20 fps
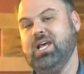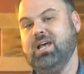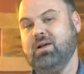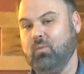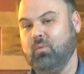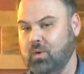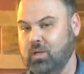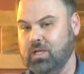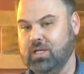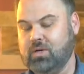
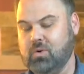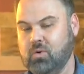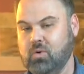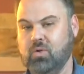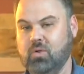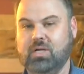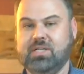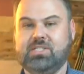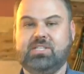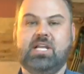Really
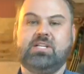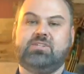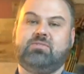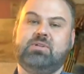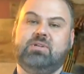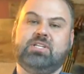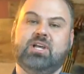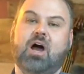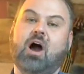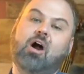cool
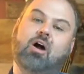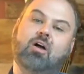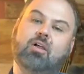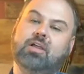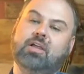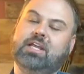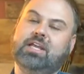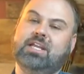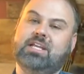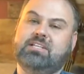accessories, all
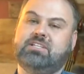in a